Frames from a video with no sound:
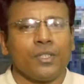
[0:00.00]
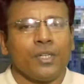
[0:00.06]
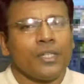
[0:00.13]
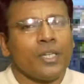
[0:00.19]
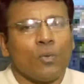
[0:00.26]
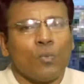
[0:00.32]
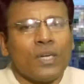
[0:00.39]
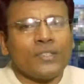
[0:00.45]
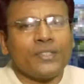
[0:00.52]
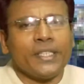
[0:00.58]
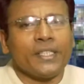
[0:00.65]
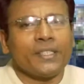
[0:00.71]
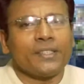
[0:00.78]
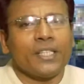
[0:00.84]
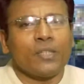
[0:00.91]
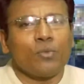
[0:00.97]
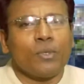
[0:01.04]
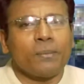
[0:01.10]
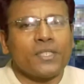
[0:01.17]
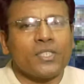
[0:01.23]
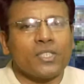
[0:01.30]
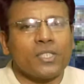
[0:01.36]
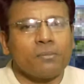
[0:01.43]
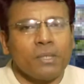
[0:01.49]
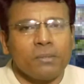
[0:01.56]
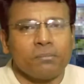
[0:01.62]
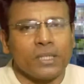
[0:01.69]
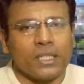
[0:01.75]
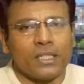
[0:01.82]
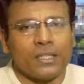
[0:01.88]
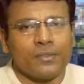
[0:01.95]
Now, one thing that we must
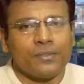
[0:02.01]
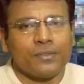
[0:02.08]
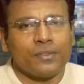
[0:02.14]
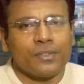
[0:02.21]
remember